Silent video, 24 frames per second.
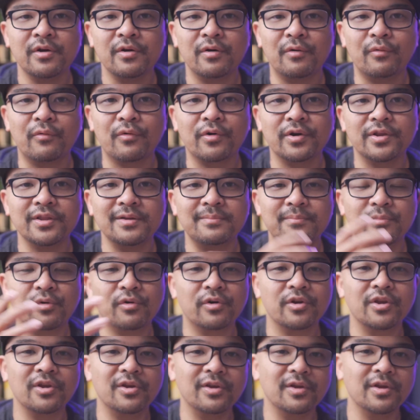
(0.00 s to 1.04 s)
where the
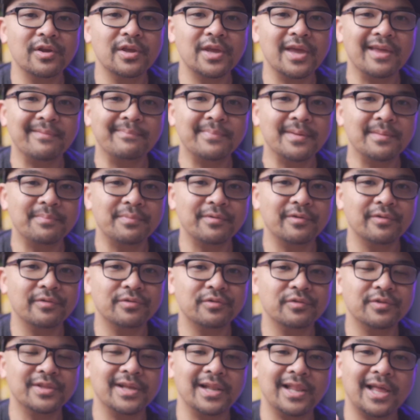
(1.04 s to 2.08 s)
more you get people
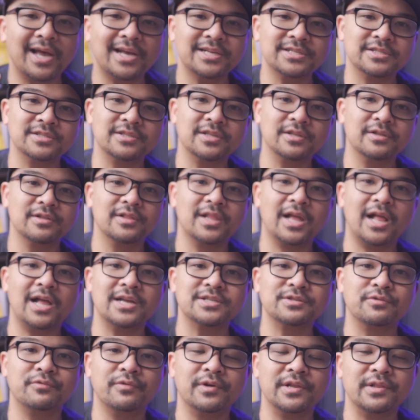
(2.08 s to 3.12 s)
to the last
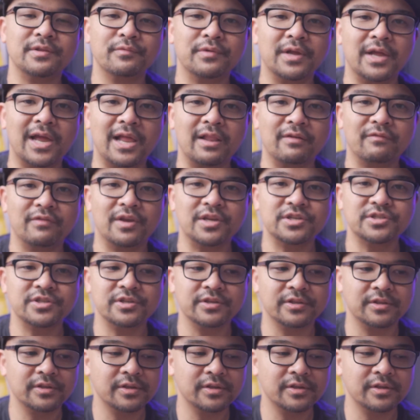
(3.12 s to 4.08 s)
one, elevation,